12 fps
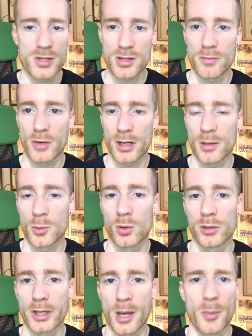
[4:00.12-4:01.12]
time around I'm
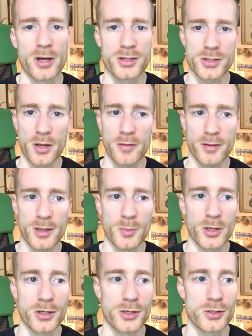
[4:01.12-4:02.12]
calling it a bug survey,
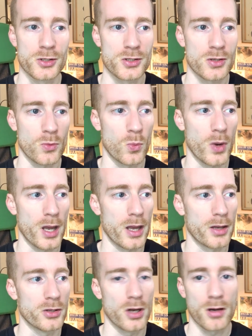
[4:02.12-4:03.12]
because where
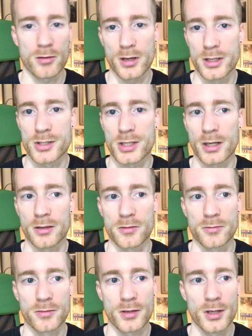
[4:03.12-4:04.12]
Yara is kind
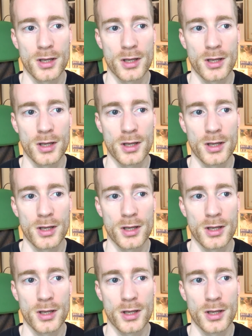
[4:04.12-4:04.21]
of